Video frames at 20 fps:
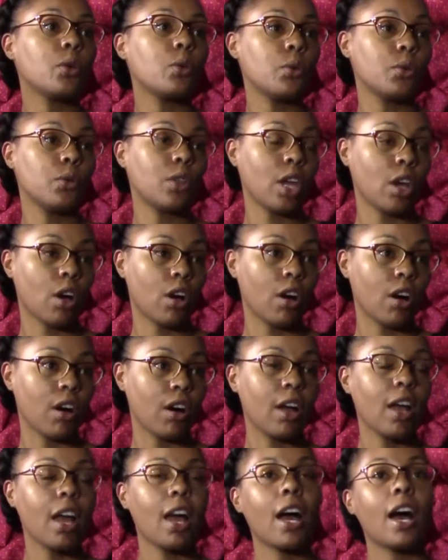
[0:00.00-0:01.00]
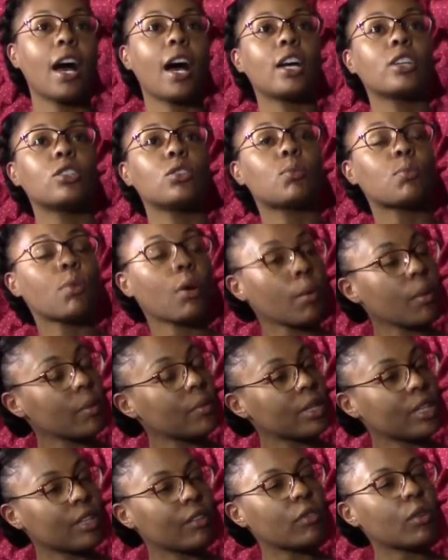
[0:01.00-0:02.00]
who they are, I should
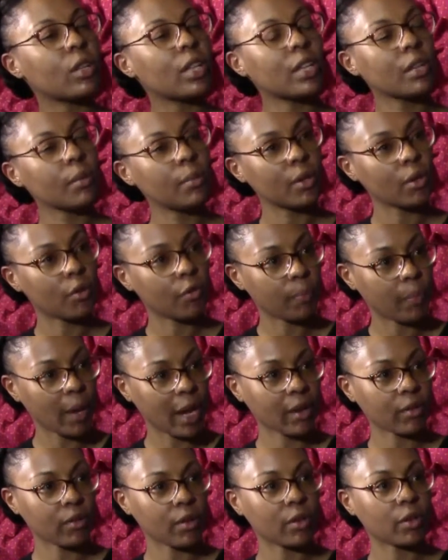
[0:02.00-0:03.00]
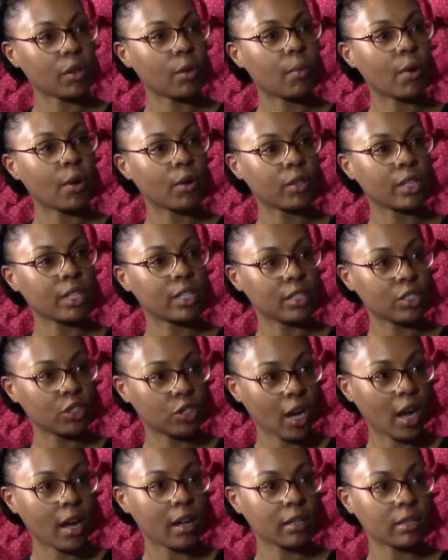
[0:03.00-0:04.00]
probably give you a little bit of background about a
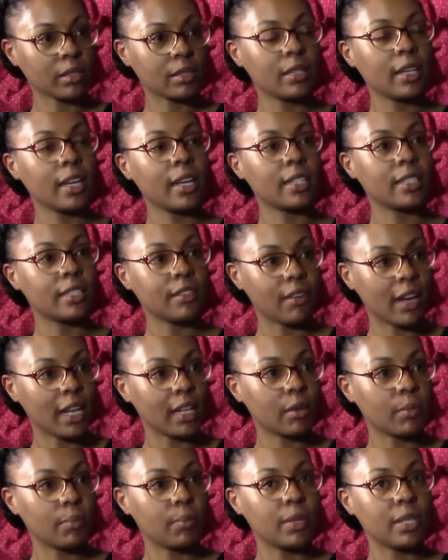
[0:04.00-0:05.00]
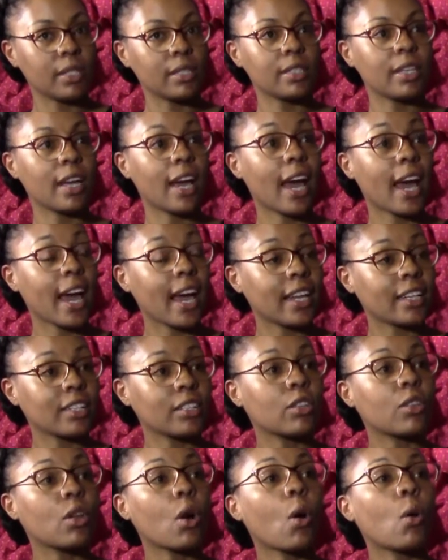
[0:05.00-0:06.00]
child development and
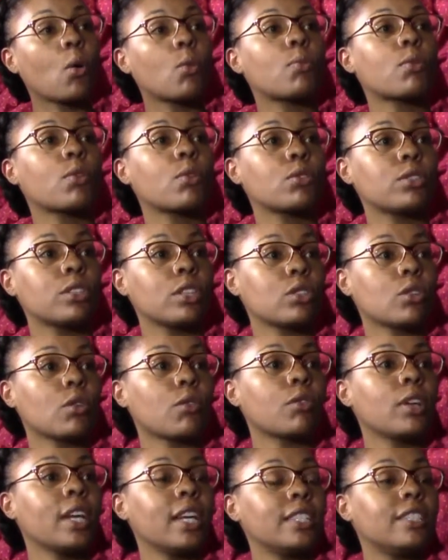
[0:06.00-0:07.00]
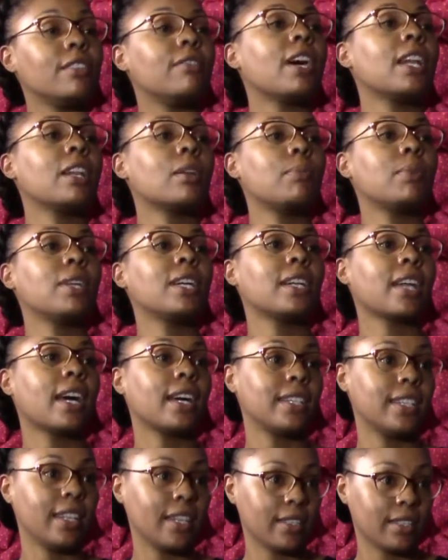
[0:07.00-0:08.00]
the whole process of developing an
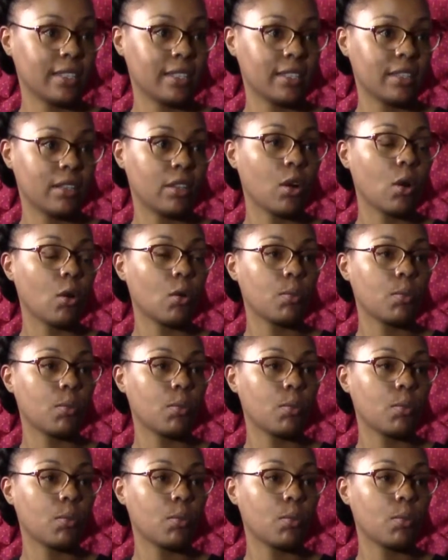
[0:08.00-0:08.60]
identity, the whole